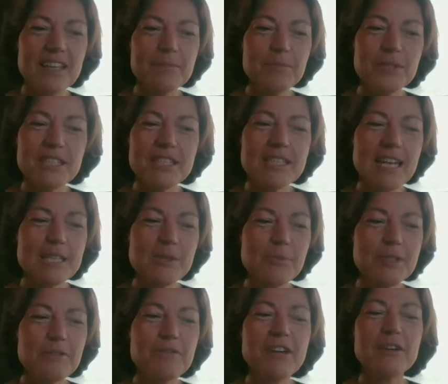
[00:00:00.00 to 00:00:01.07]
but it has
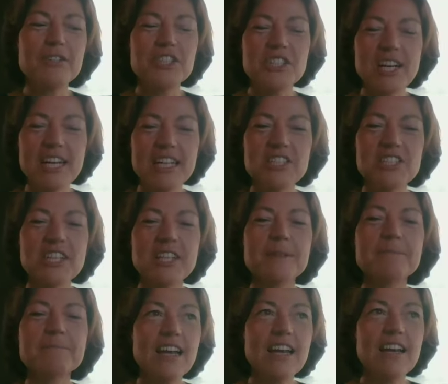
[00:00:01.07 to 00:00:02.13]
been very
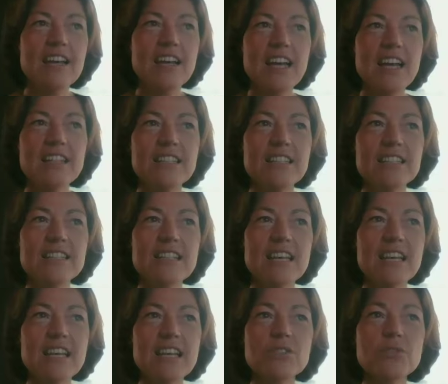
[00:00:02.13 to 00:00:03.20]
challenging, and
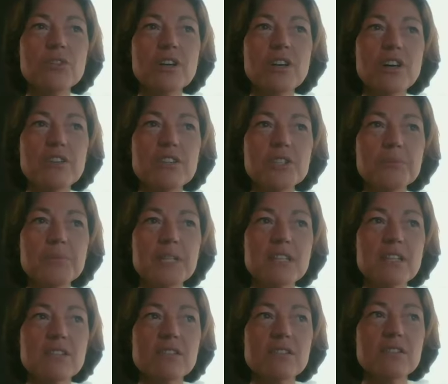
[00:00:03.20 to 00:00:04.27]
it took courage
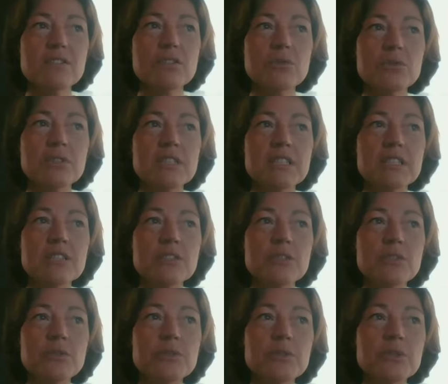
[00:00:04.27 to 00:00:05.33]
because
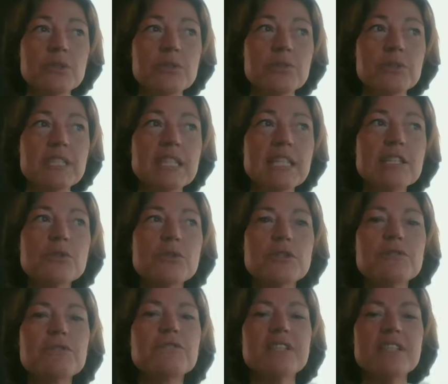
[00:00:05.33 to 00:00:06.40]
you need to
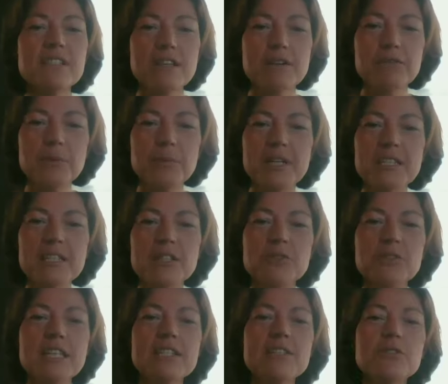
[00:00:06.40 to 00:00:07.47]
convince everybody. You
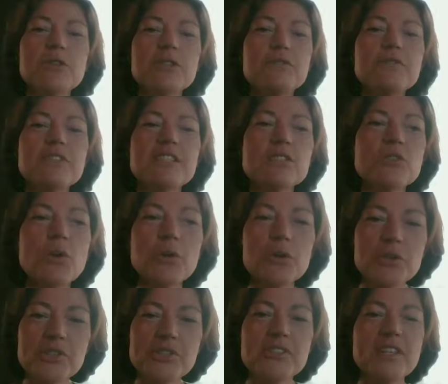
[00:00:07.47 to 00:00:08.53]
need to convince all
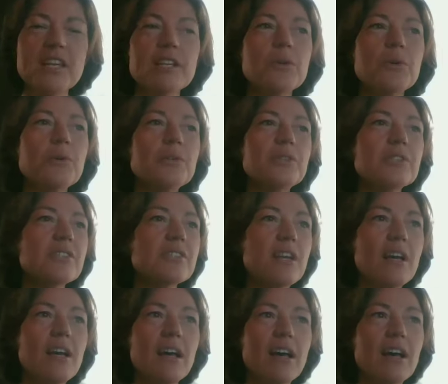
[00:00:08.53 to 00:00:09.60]
your stakeholders
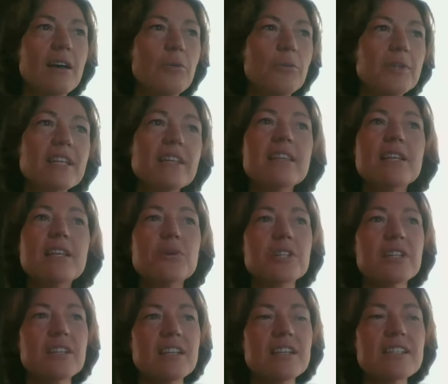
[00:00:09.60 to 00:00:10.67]
within the
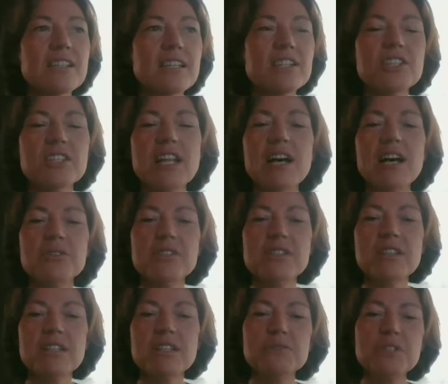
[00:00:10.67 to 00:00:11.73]
organization,
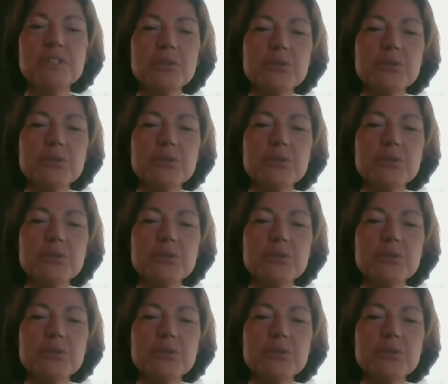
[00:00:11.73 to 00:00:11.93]
outside of the